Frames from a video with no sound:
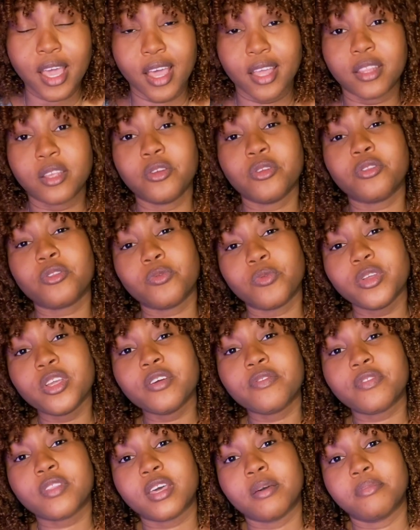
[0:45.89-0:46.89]
And there are three
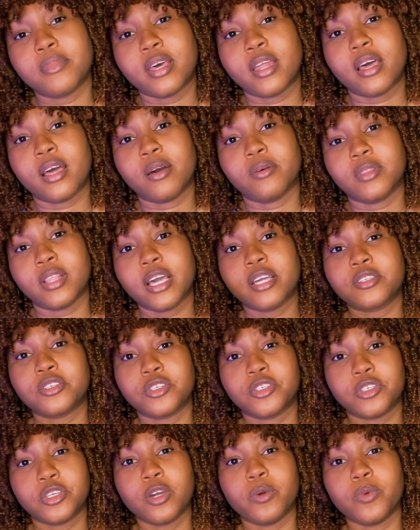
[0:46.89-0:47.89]
of them that I would like to
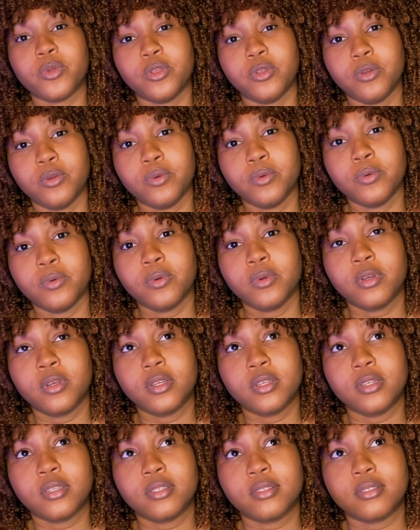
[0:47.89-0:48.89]
share with you
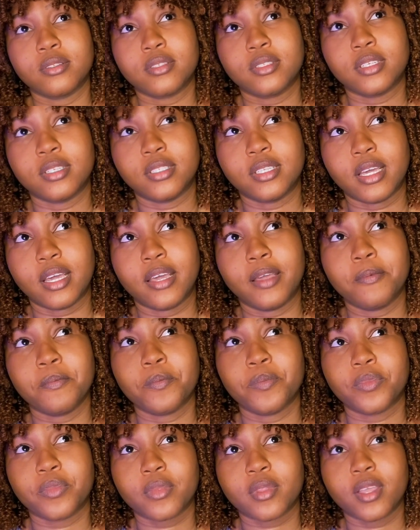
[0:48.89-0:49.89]
today.
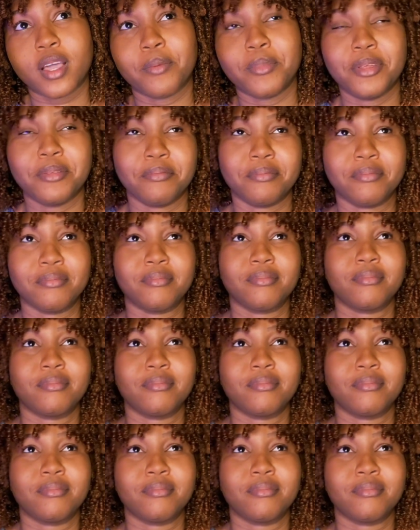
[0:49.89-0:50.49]
I mean,